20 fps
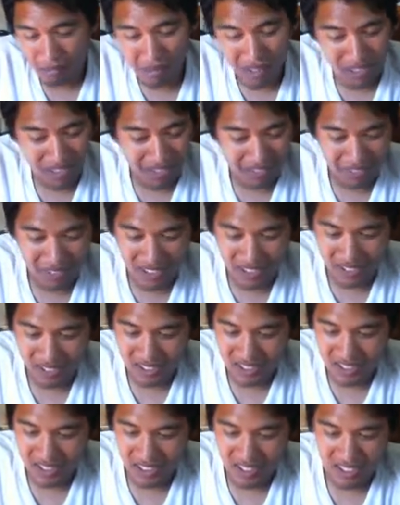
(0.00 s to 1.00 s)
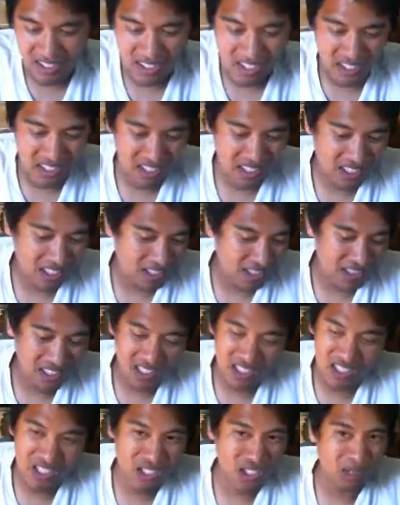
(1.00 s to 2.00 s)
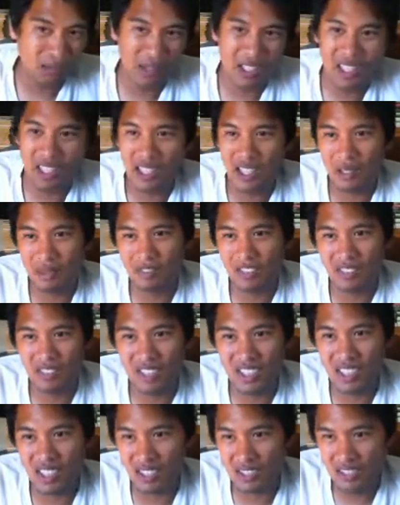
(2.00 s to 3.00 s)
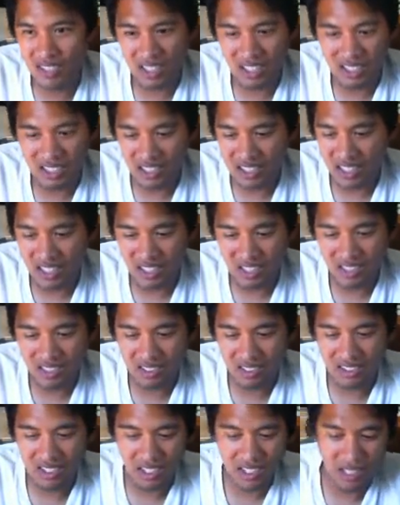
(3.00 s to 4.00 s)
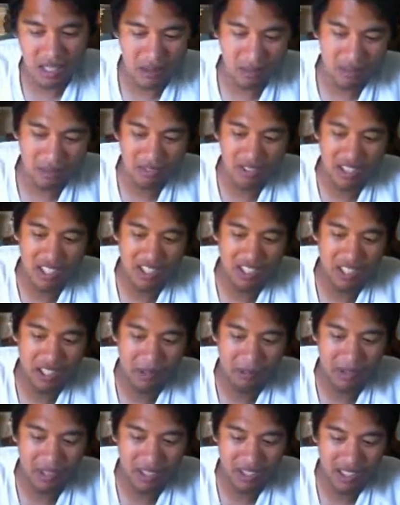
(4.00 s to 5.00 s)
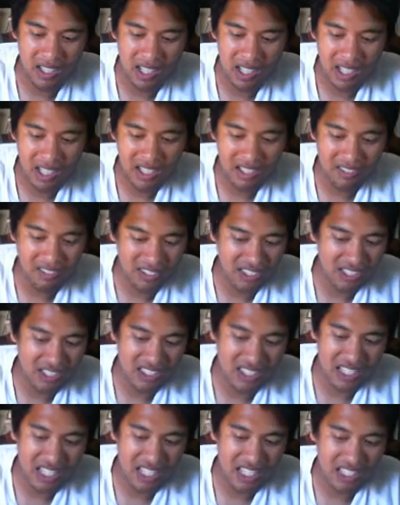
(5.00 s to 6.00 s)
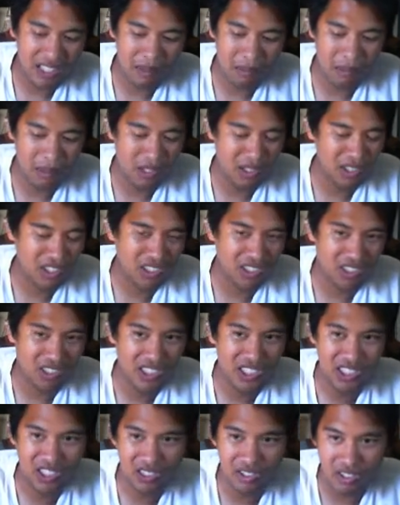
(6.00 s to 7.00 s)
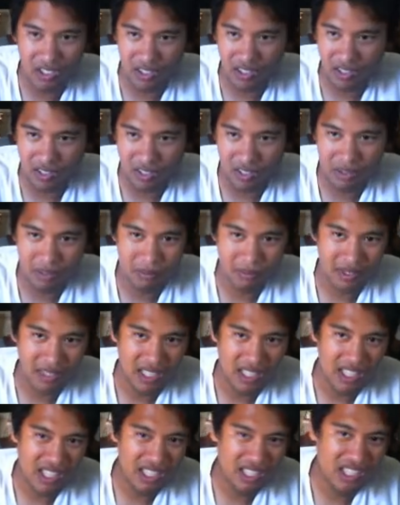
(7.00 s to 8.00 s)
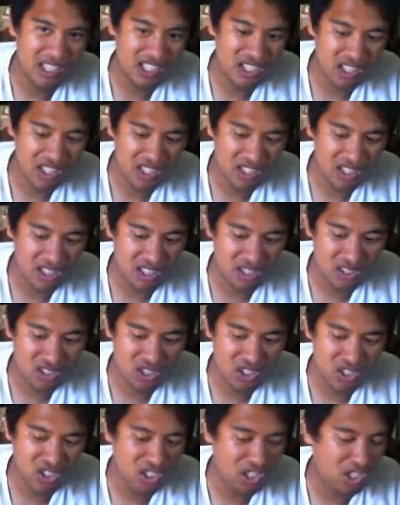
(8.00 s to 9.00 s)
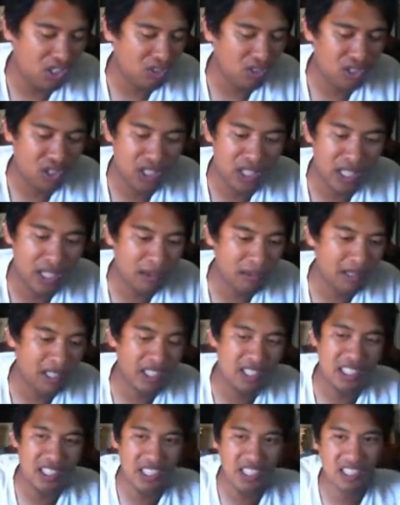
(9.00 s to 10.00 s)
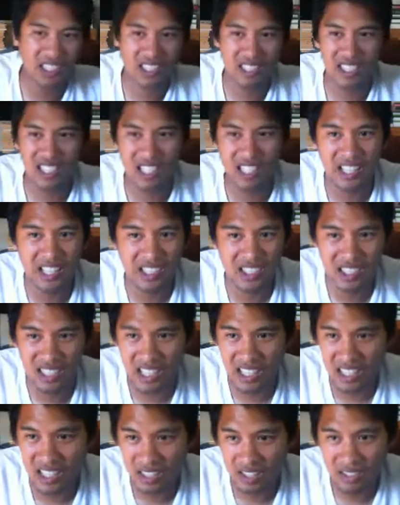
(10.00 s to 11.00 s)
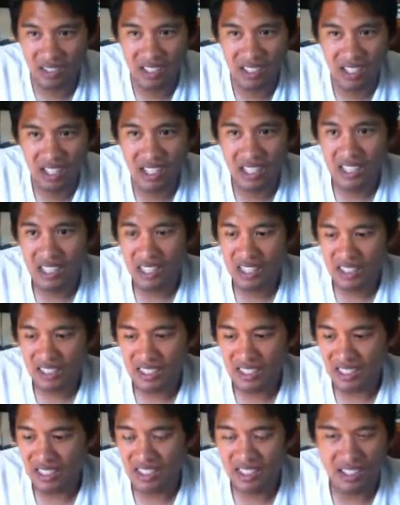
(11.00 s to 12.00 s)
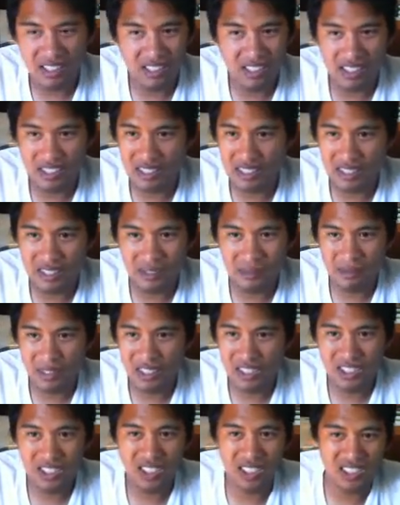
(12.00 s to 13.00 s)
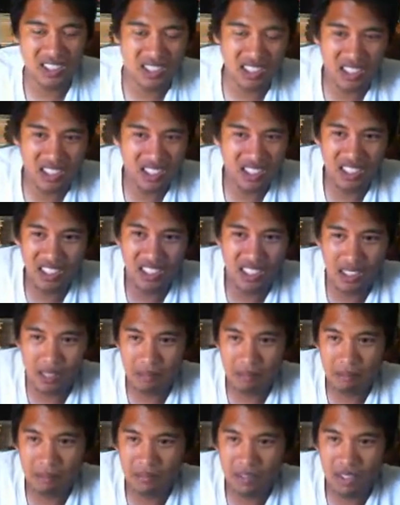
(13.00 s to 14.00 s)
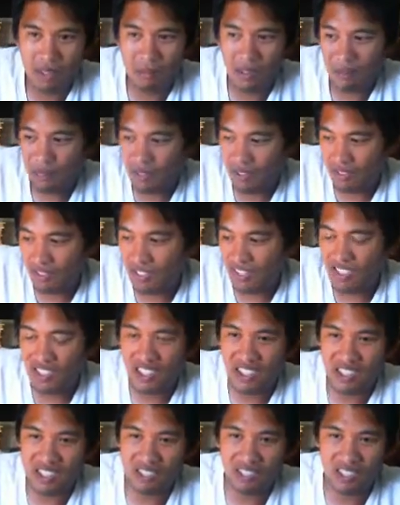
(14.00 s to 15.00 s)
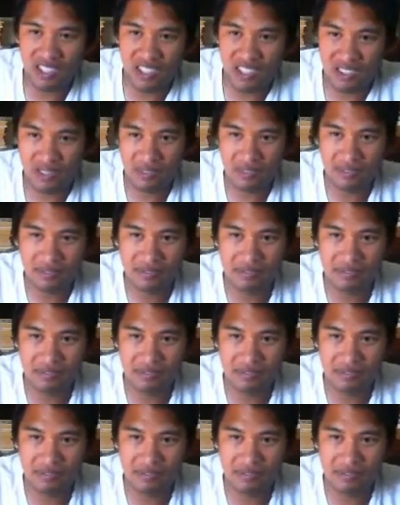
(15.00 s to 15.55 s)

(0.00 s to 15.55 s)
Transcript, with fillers: Brandon Vera's gonna get. He should be cut from the UFC. He's not a UFC caliber fighter anymore. Even against Eliot Marshall, he struggled. He's just so timid in the cage now. You know, um, just doesn't look good to be perfectly honest with you.